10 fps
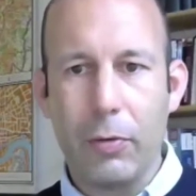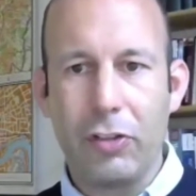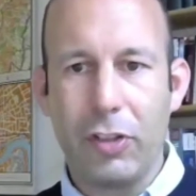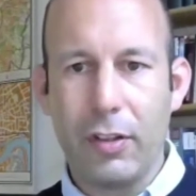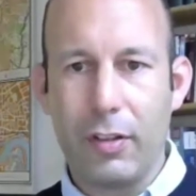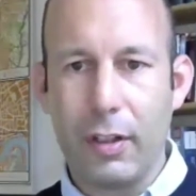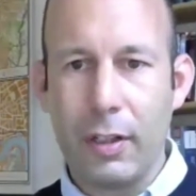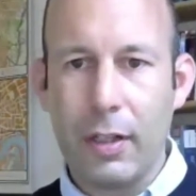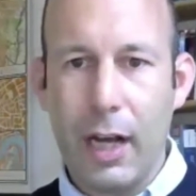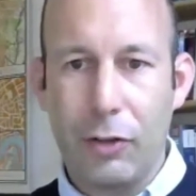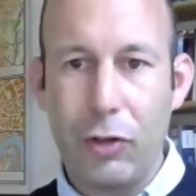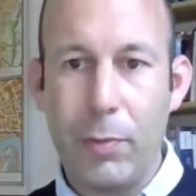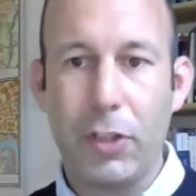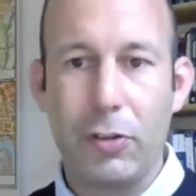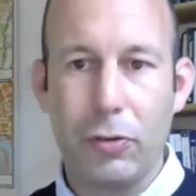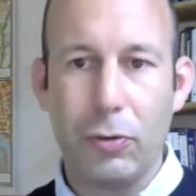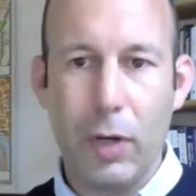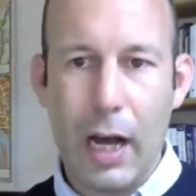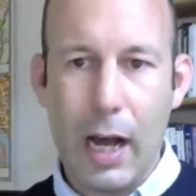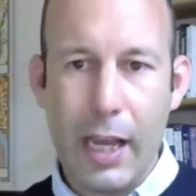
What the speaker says: which is attributed to